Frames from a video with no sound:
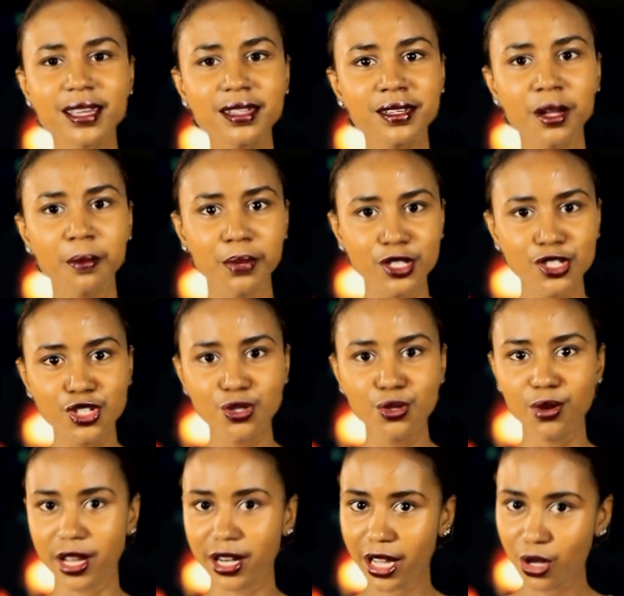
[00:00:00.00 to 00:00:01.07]
resigned in a bid
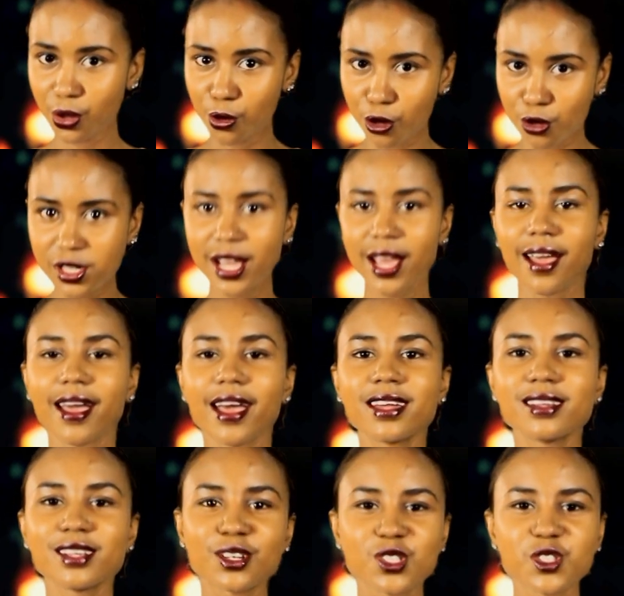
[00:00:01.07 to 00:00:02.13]
to, and I quote,
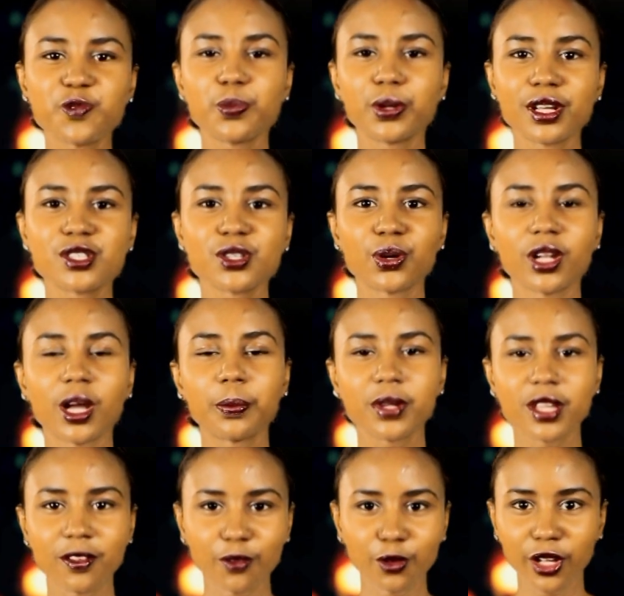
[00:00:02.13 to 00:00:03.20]
end years of political
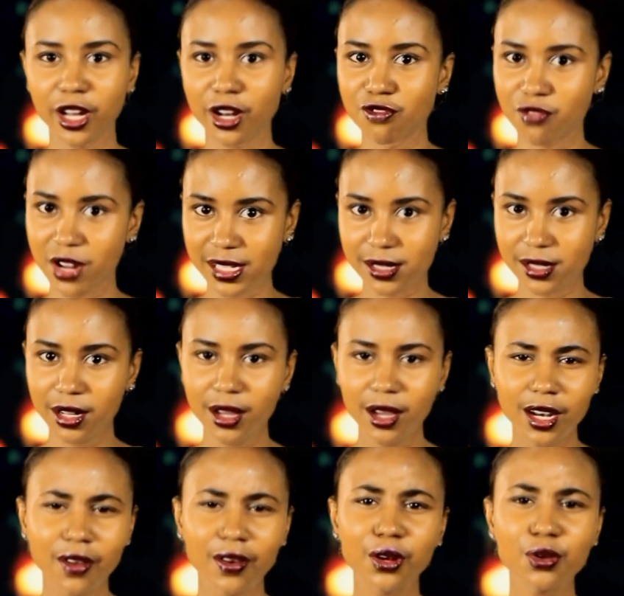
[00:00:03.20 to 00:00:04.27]
upheaval and unrest.
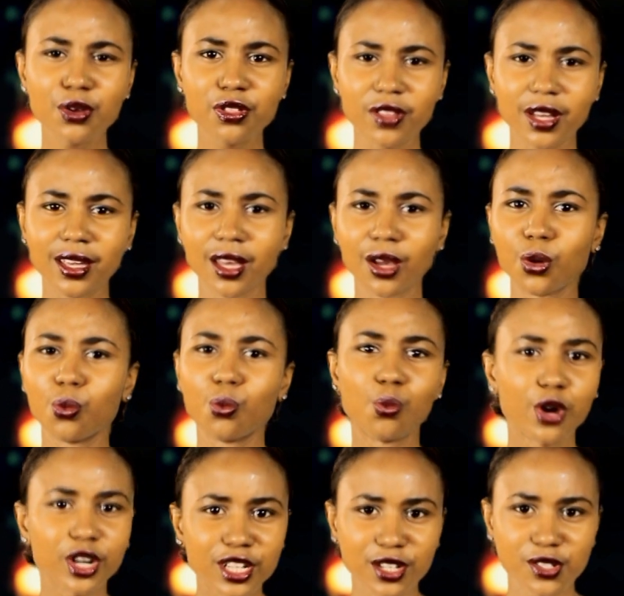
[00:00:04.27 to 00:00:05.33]
Now I know you're thinking,
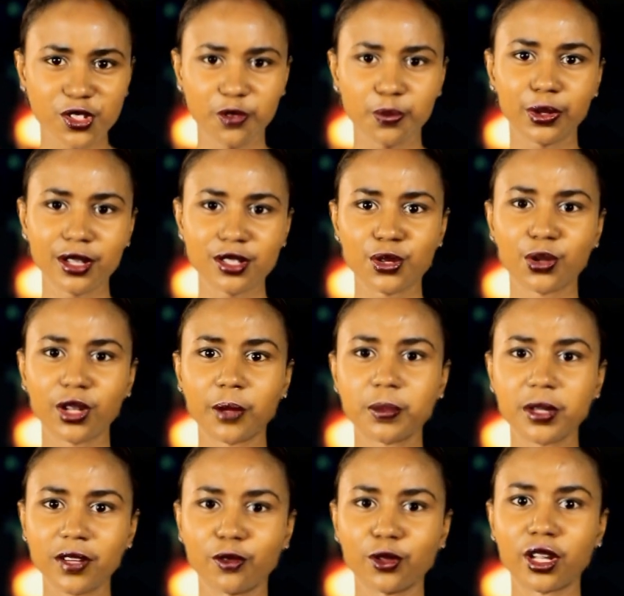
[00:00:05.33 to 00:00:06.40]
what years of
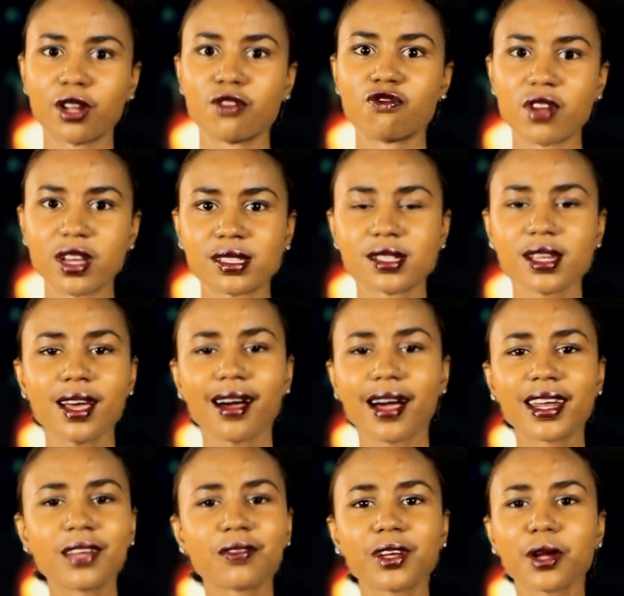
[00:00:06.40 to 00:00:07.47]
political upheaval and unrest?
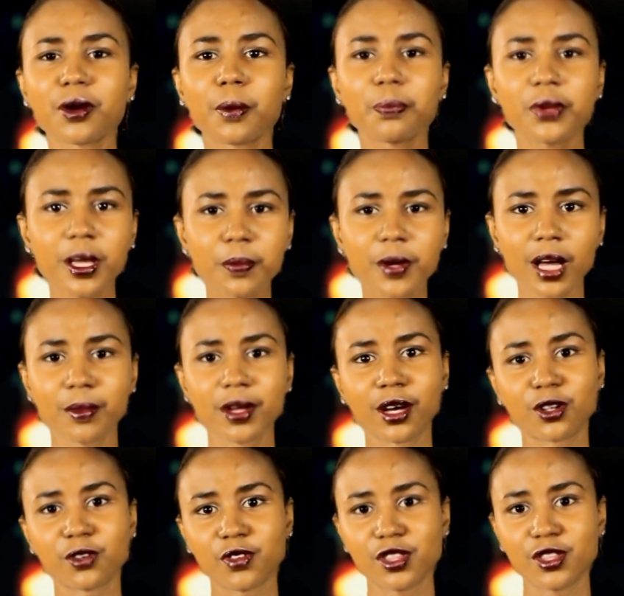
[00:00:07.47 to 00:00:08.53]
I never hear a peep
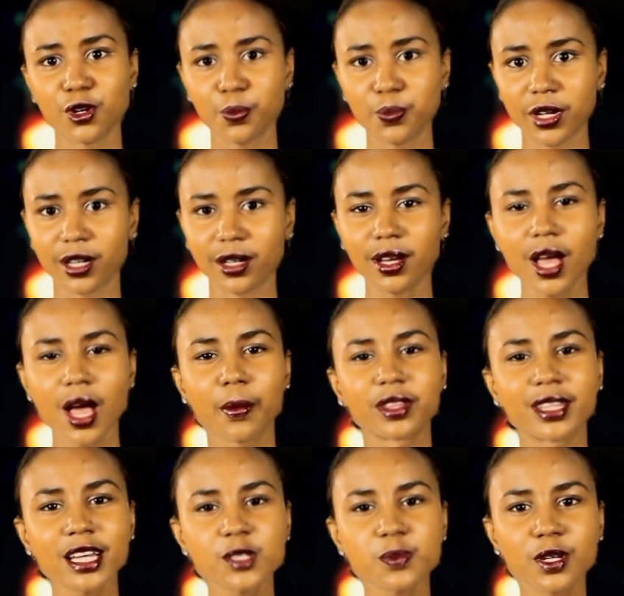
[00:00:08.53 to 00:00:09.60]
coming out of Ethiopia,
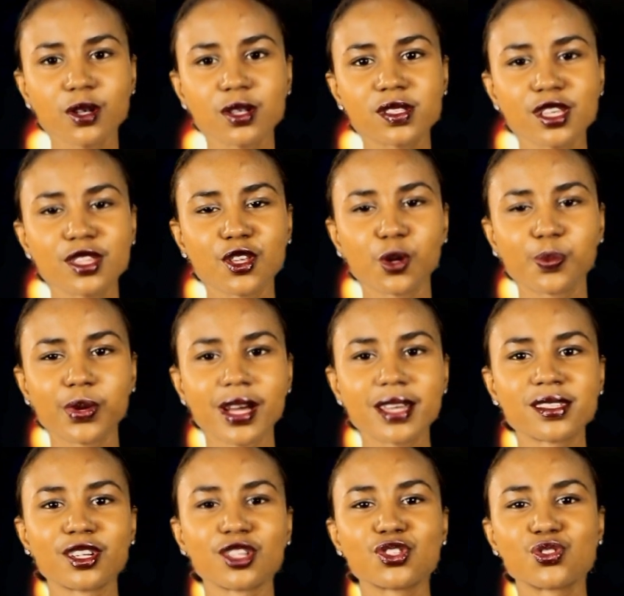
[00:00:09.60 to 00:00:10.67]
but that's because
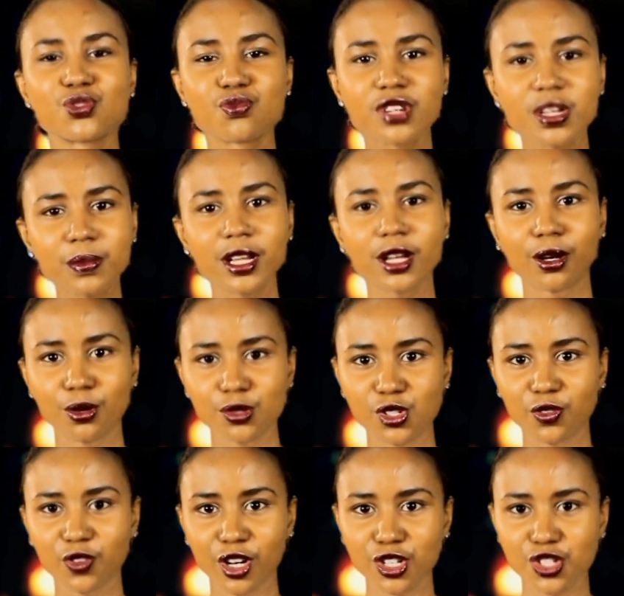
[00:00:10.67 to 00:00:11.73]
Ethiopia is an extremely
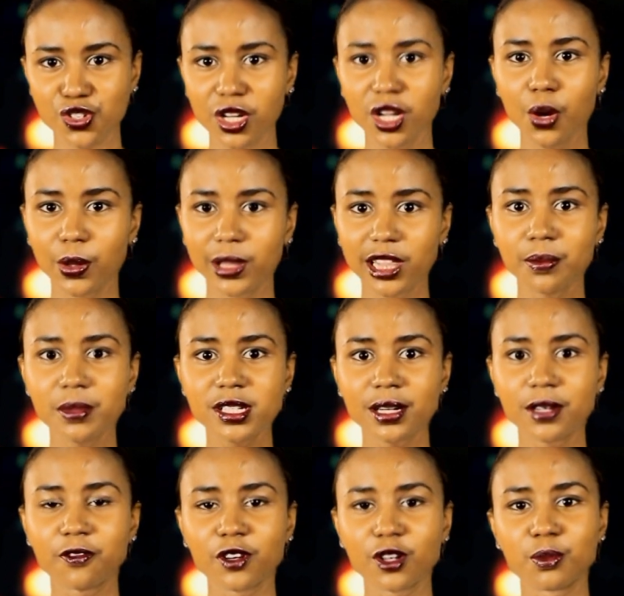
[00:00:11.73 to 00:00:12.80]
closed off country with
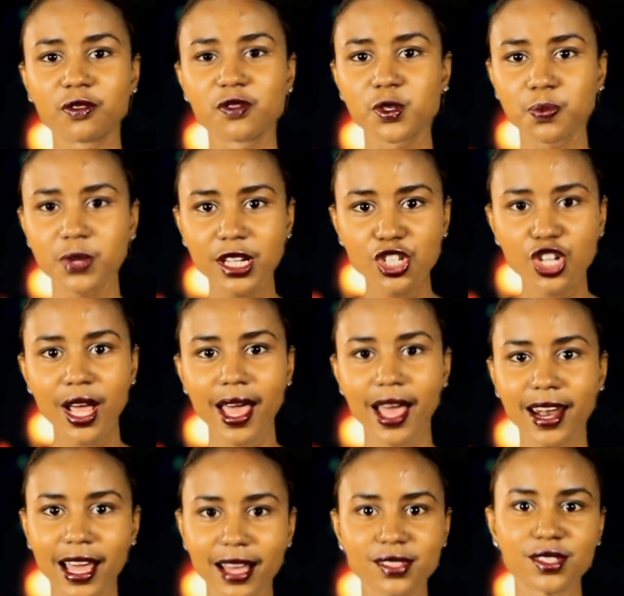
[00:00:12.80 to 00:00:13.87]
limited freedom of speech
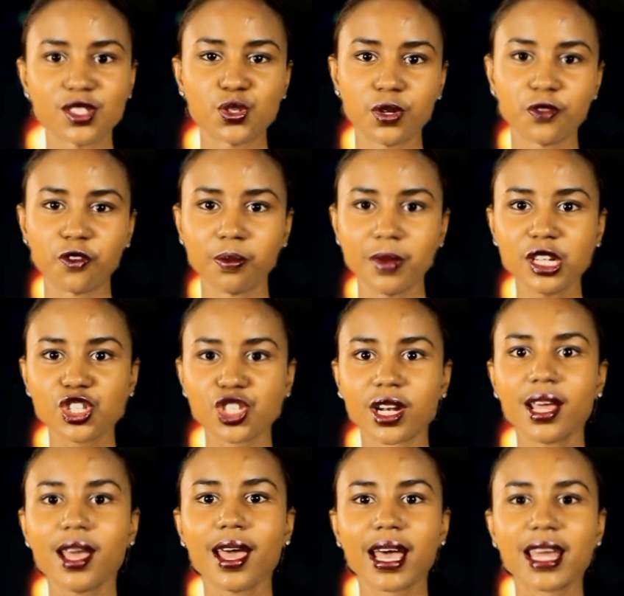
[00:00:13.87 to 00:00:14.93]
and access to
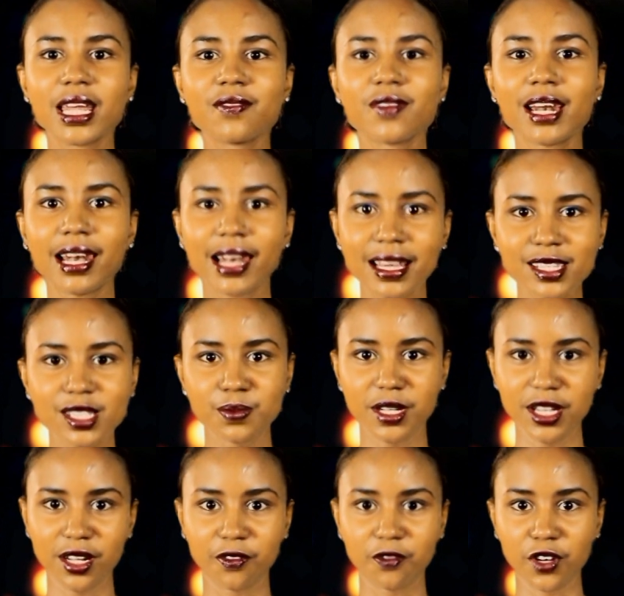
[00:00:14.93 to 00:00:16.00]
information, and even
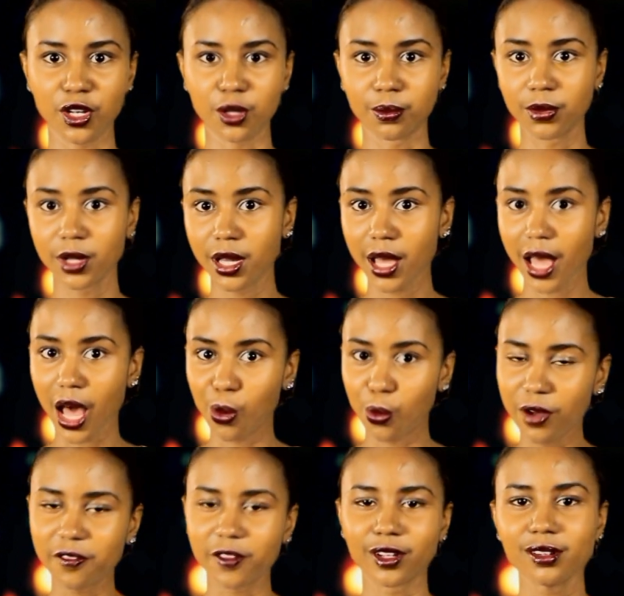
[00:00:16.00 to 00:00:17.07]
less media freedom.
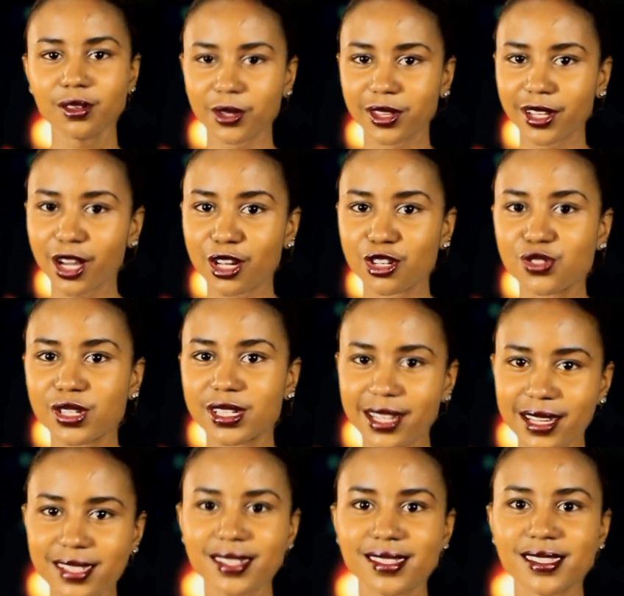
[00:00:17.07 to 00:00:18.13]
However, what the
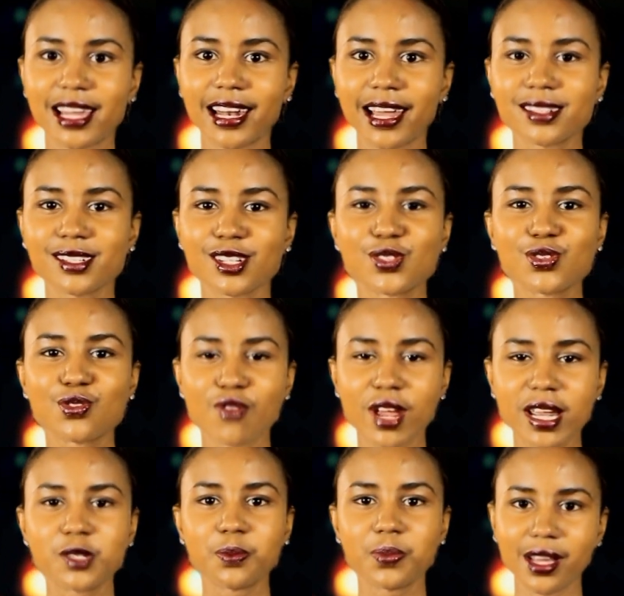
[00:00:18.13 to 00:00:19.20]
country does excel at is
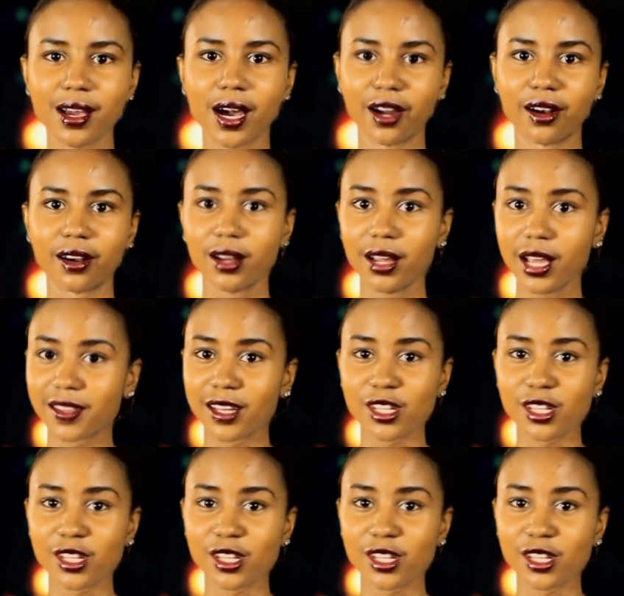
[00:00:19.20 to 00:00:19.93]
great PR.